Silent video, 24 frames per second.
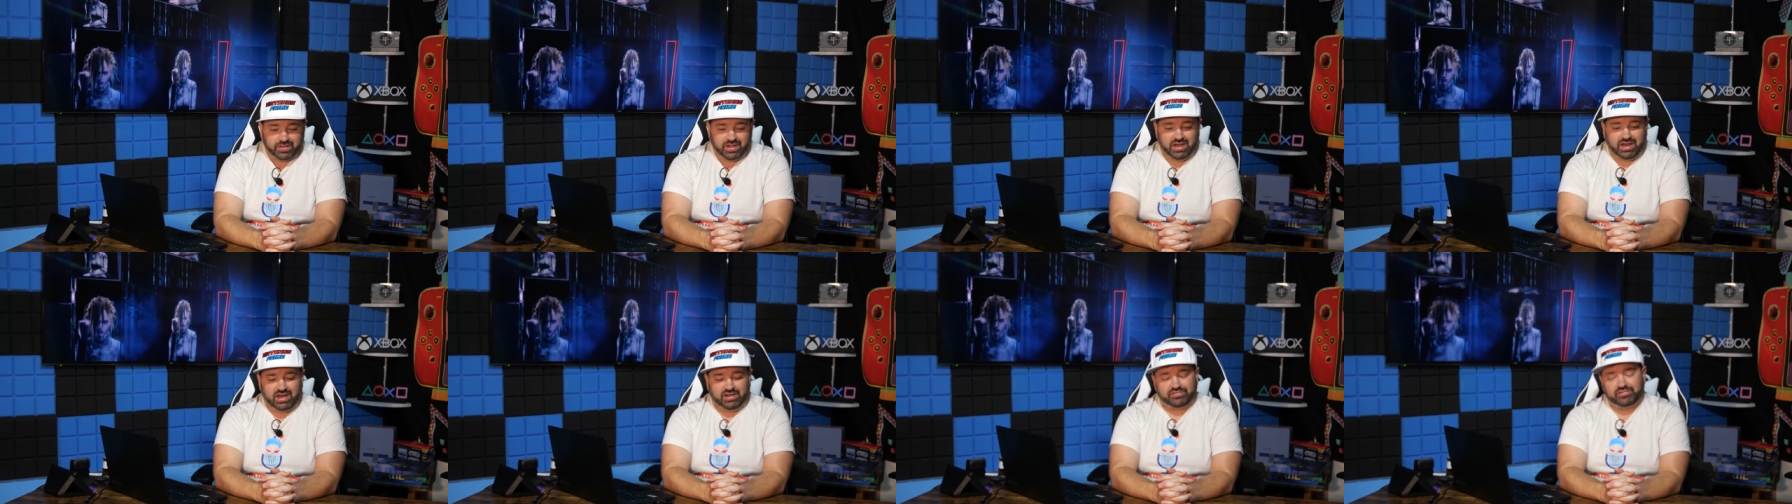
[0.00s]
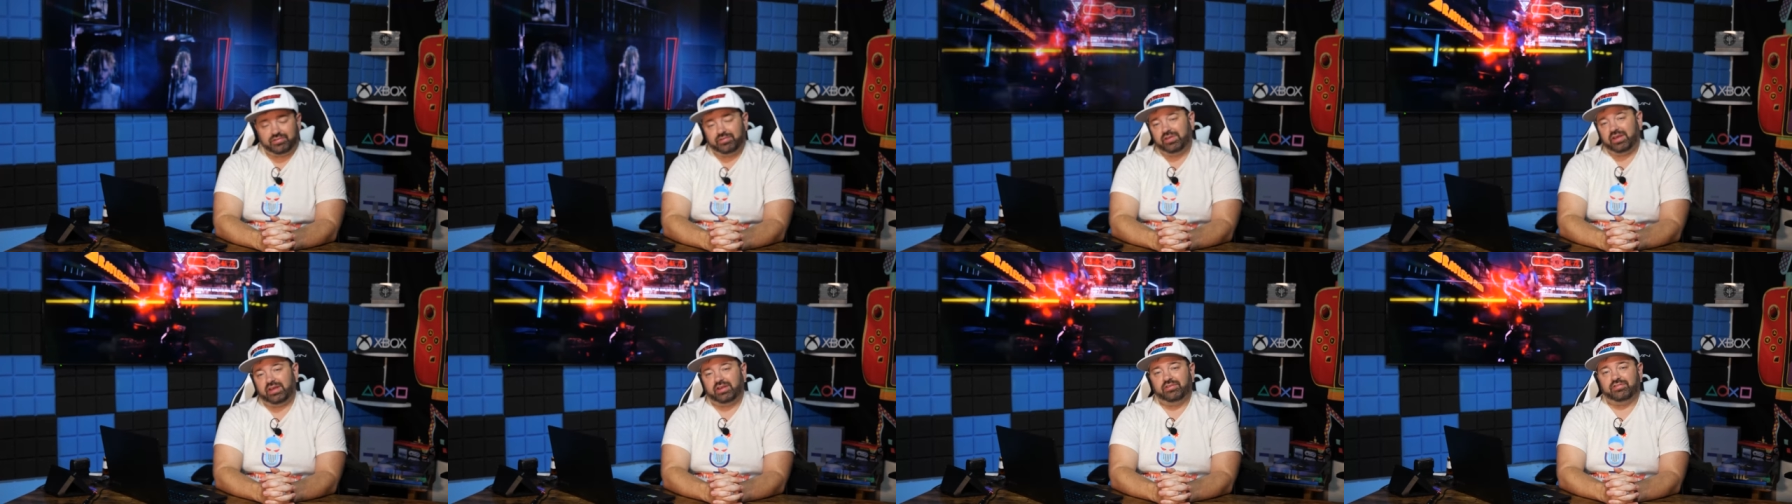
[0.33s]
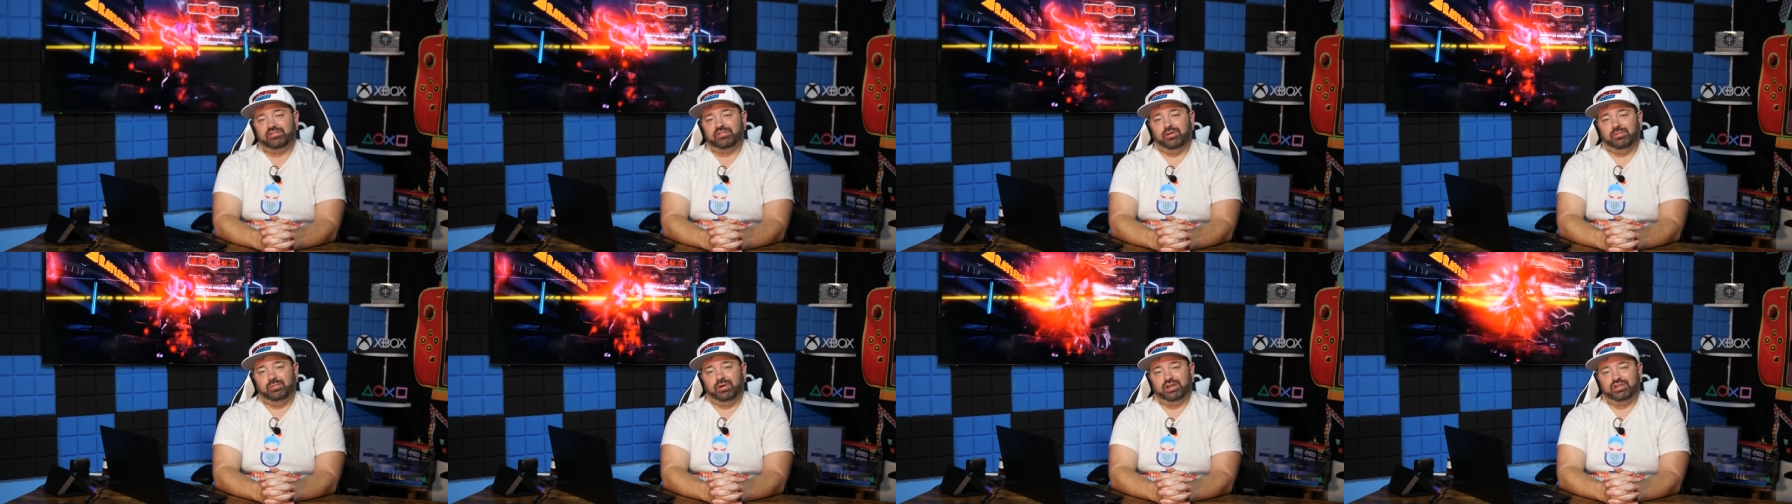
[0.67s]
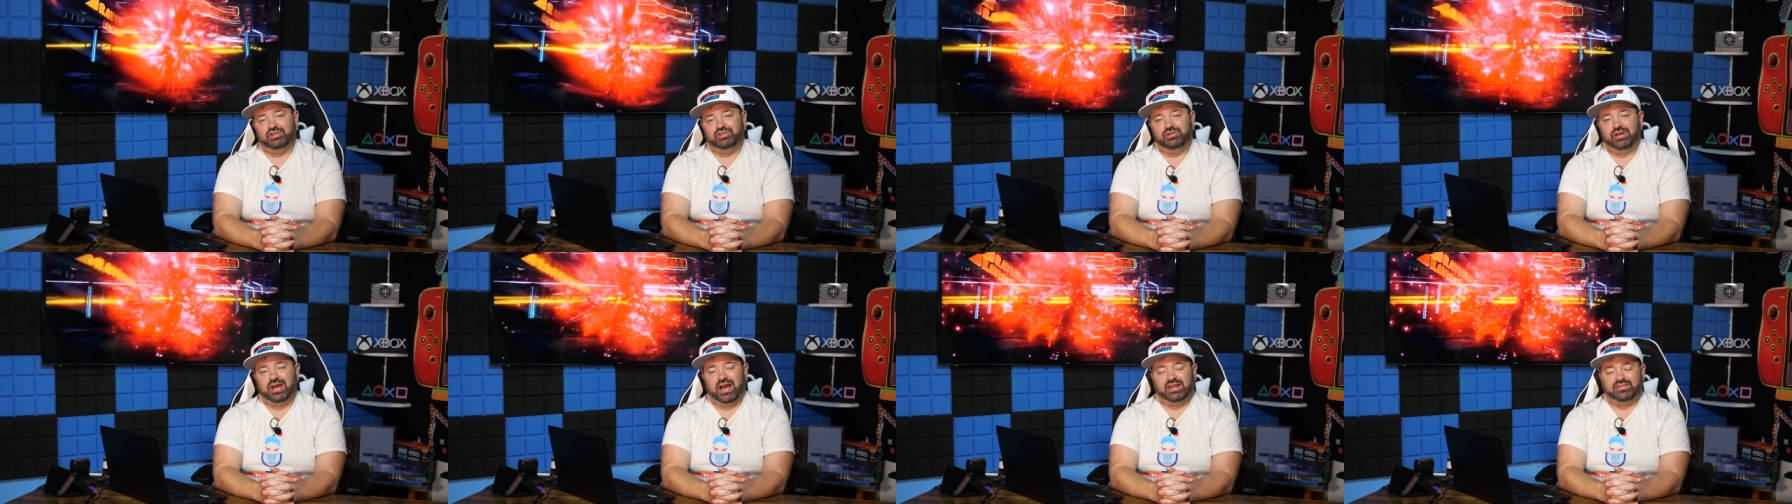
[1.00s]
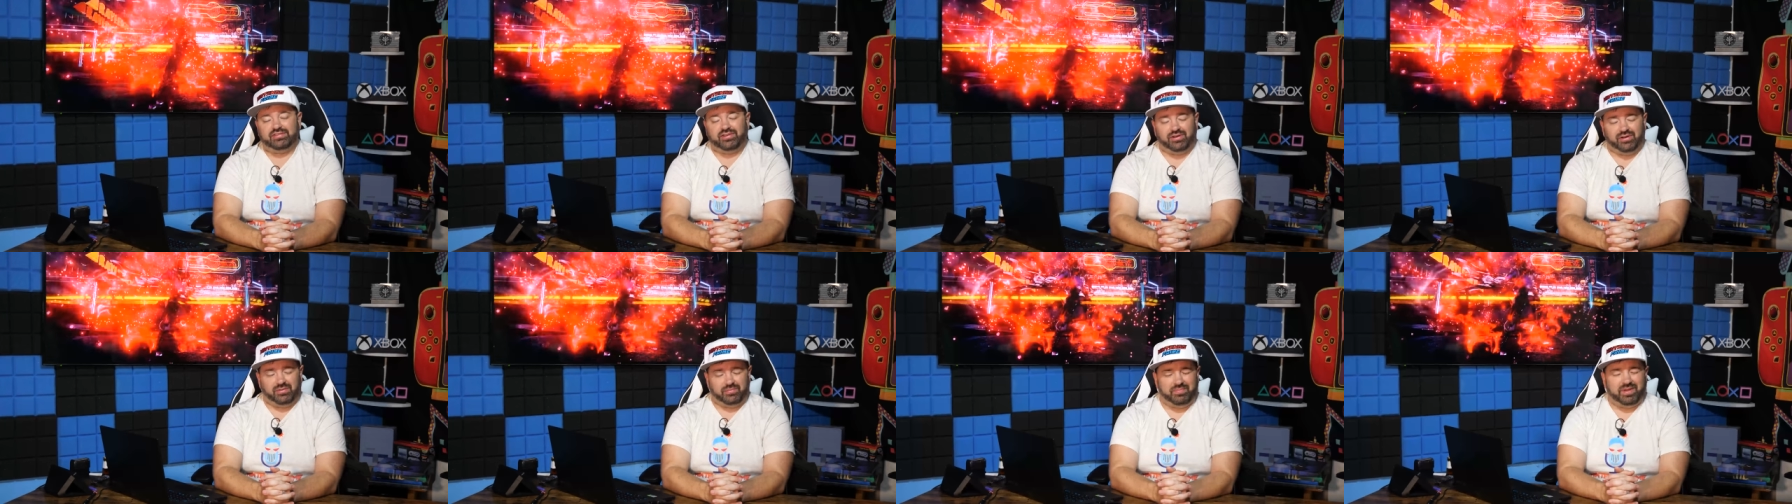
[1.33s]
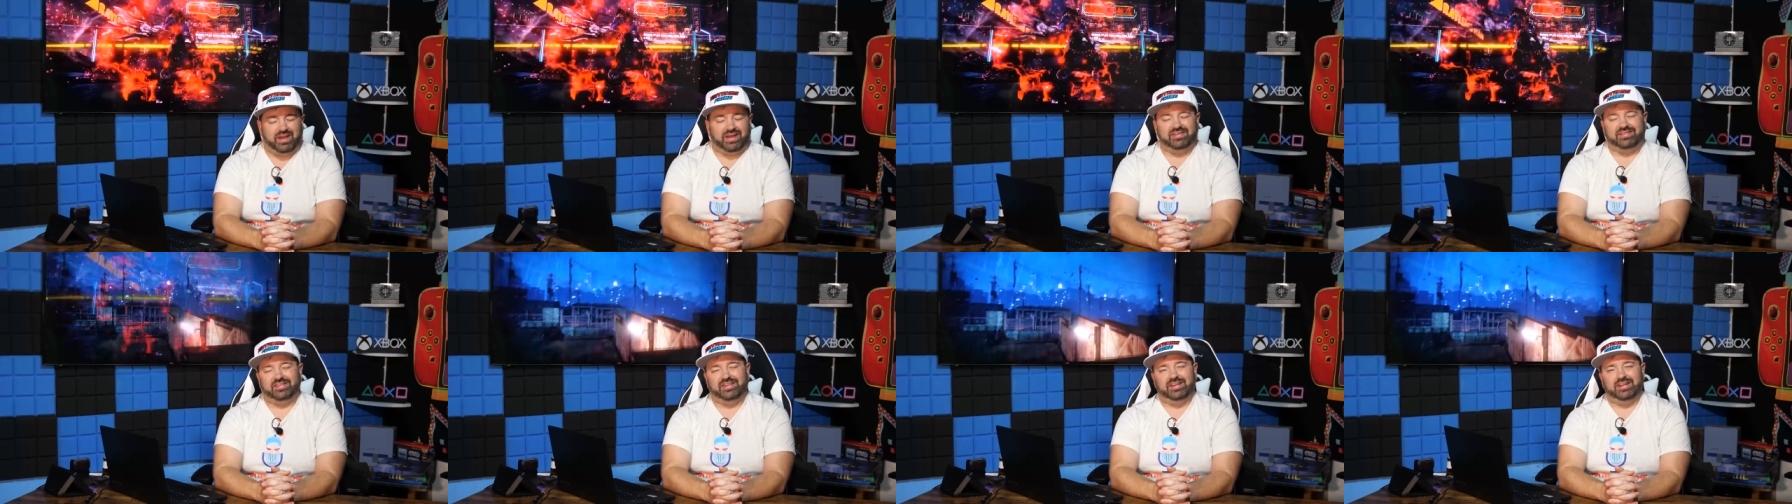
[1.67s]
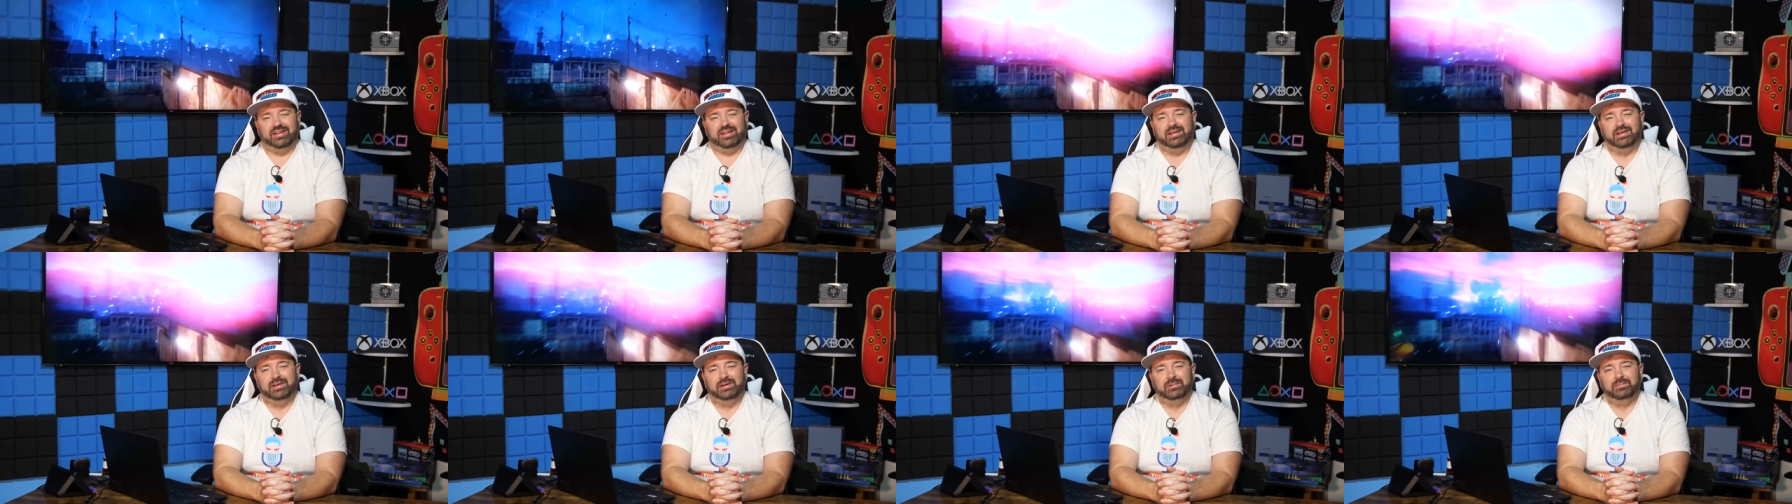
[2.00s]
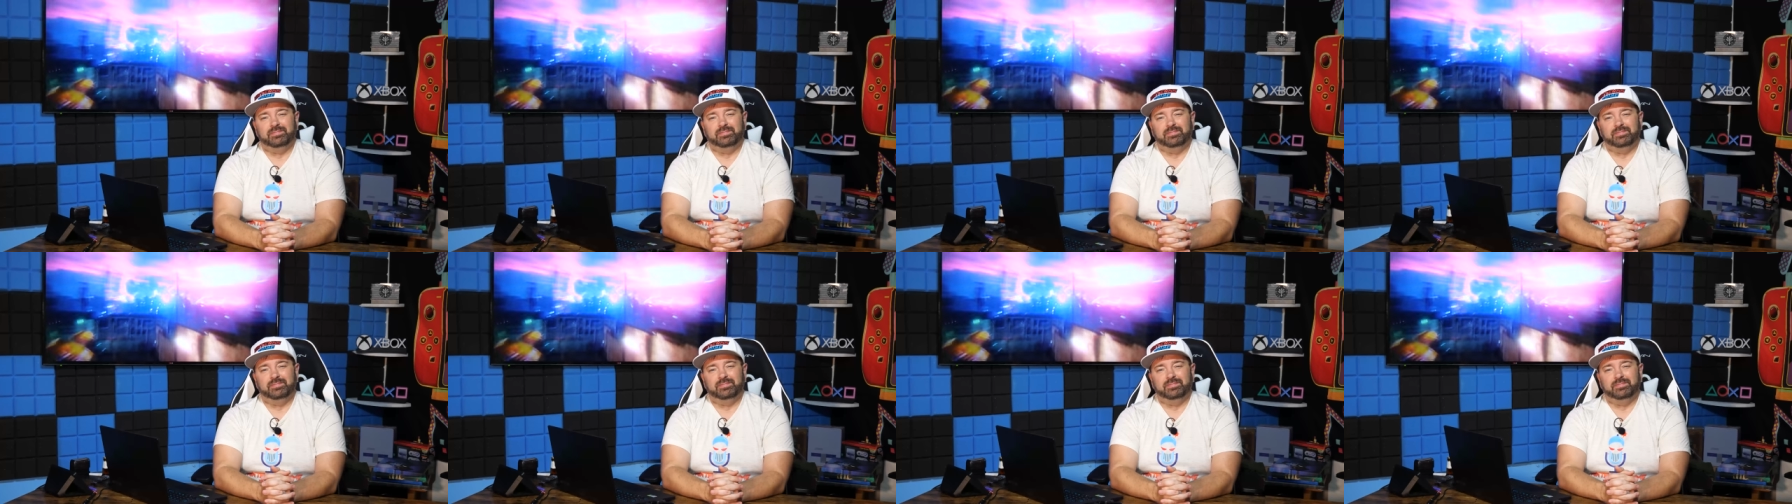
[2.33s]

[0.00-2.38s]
Uh, so thank you so much. You guys are amazing,